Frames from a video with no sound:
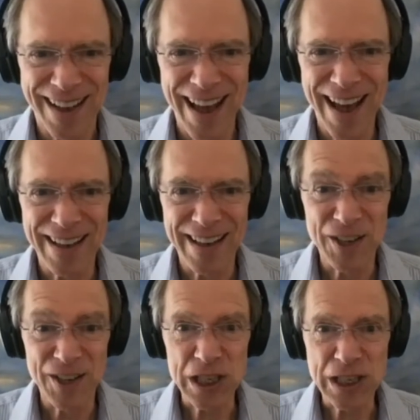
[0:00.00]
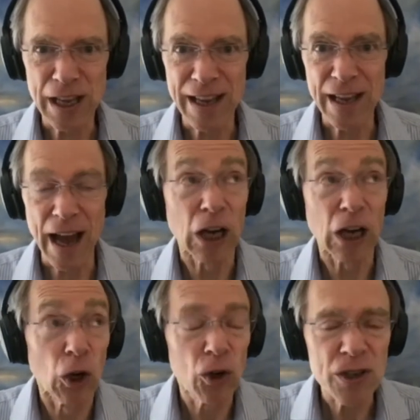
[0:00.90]
and it just it, i
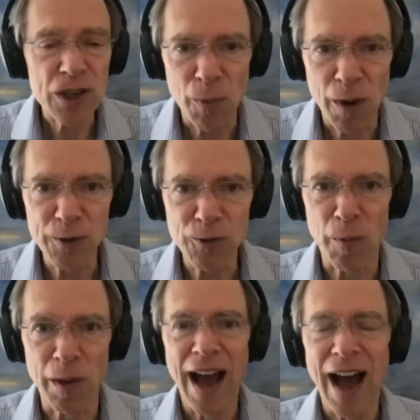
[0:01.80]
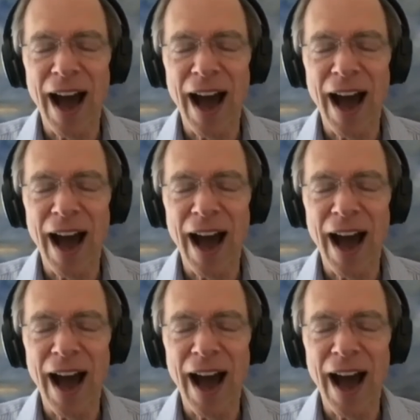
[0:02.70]
learn so much from it